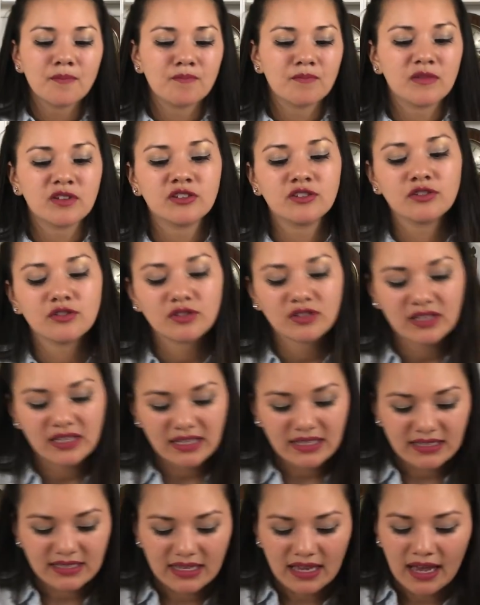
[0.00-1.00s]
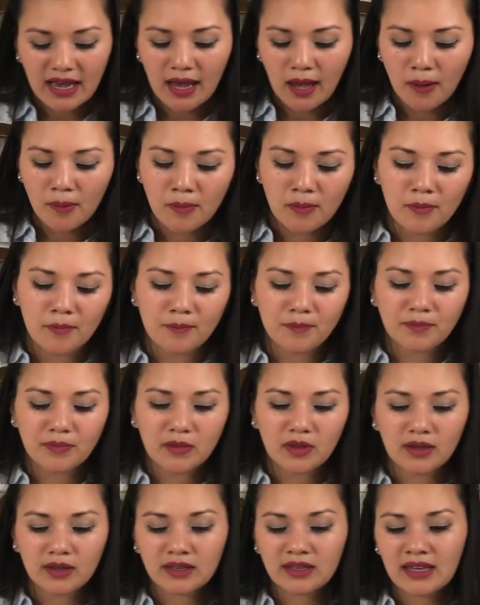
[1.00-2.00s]
So this app
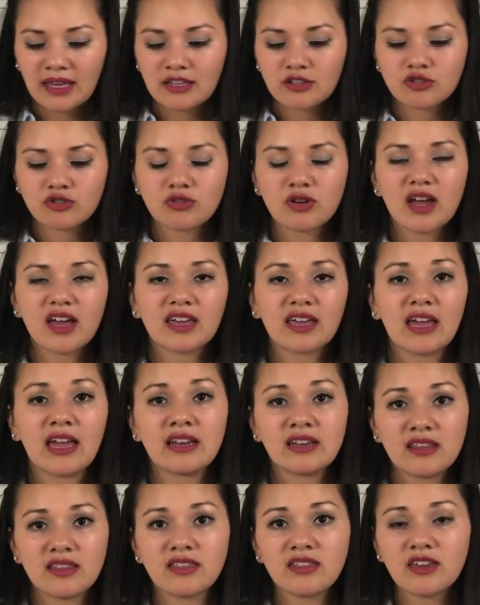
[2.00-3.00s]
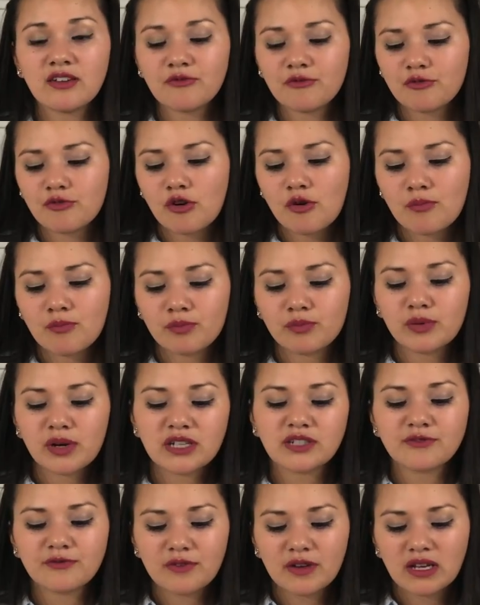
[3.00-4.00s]
can track anything from
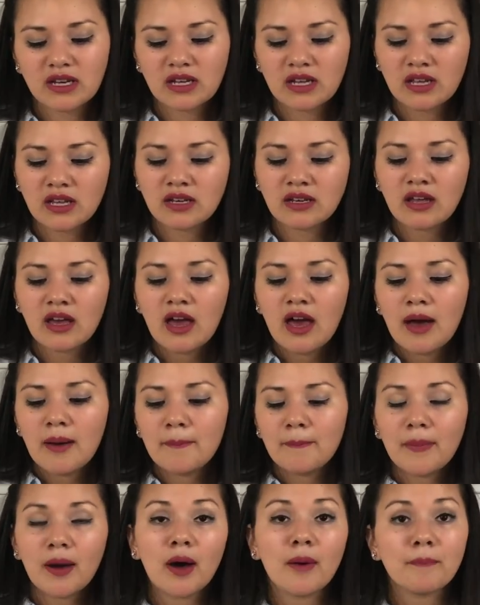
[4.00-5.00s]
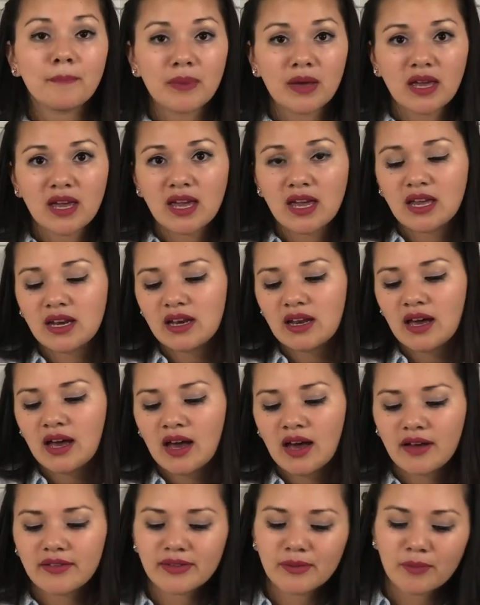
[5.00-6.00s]
breastfeeding, pumping,
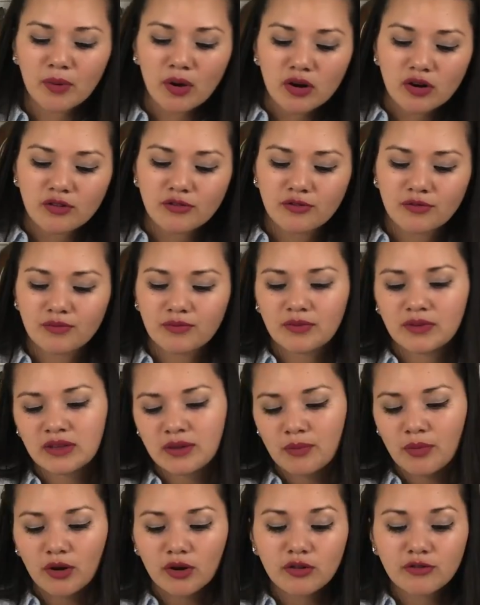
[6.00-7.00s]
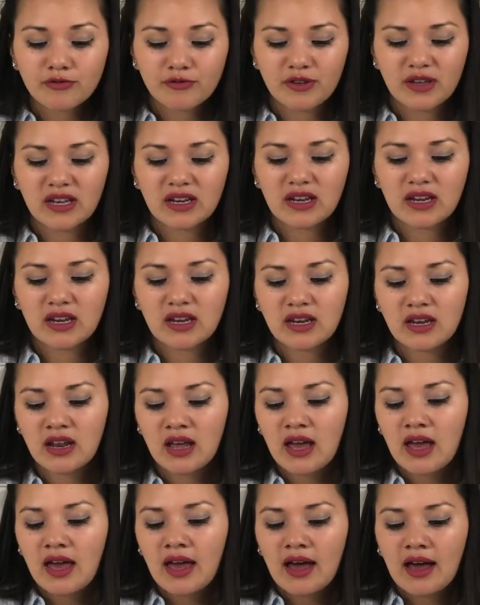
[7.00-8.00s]
the bottle feeding,
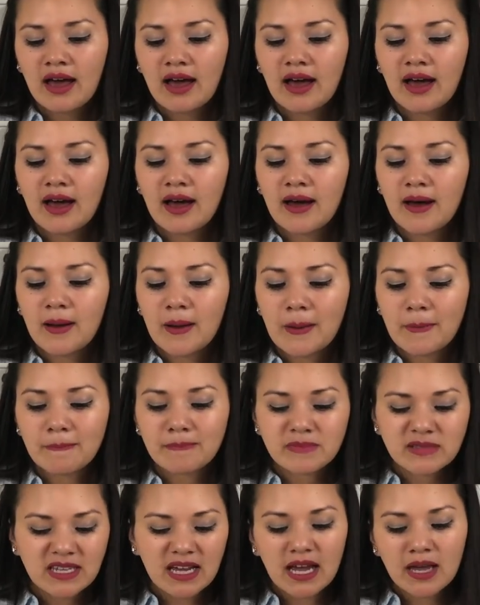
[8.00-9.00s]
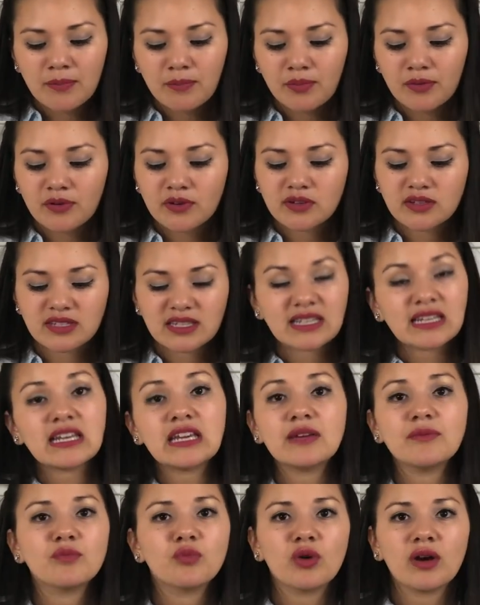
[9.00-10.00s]
diaper,
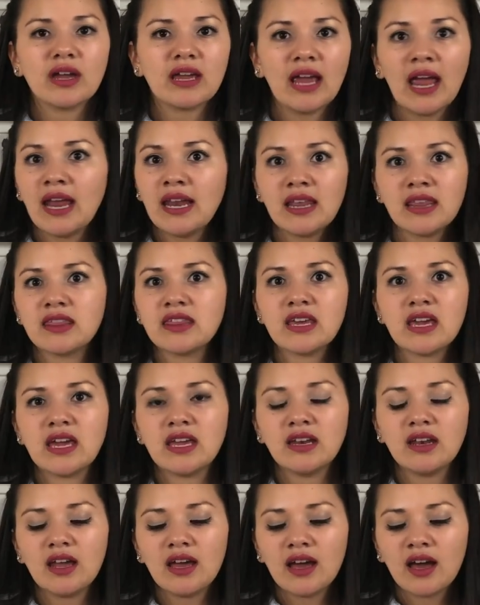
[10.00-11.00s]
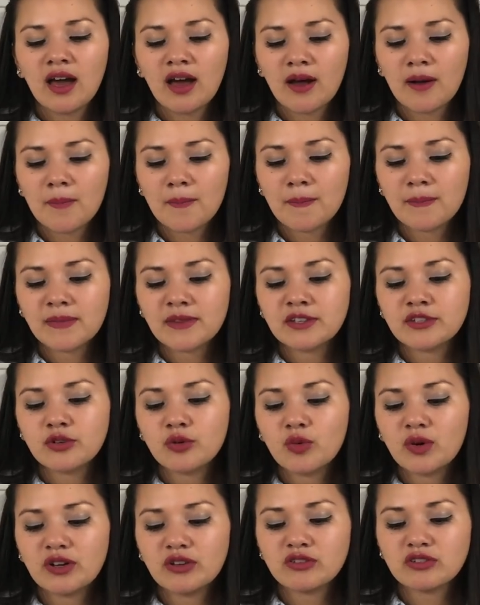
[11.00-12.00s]
sleep, weight, anything. So
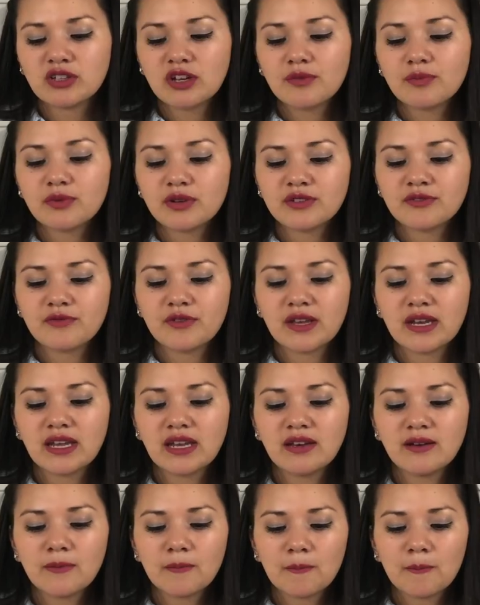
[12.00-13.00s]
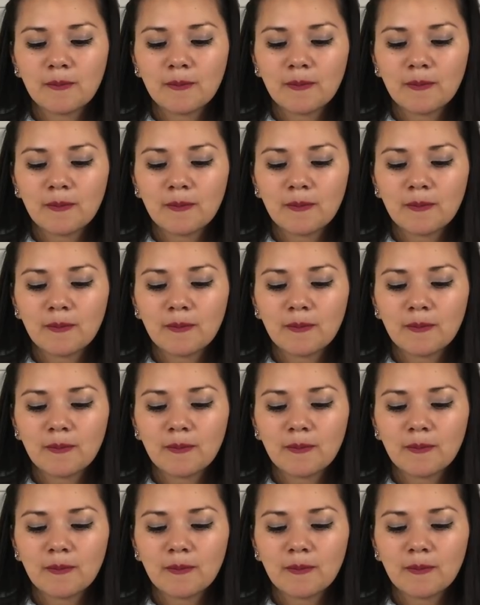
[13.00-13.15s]
when you start breastfeeding,